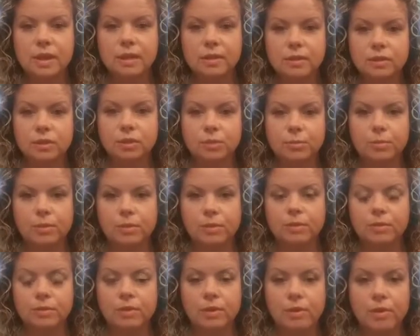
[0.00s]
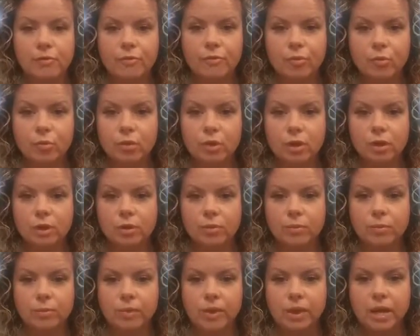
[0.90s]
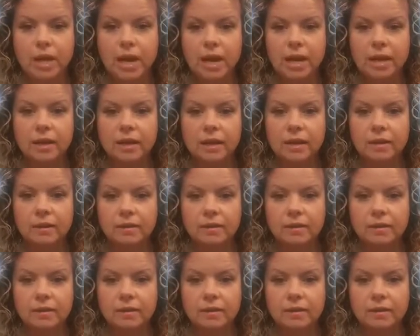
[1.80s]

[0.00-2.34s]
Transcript: eligible for Ouidad.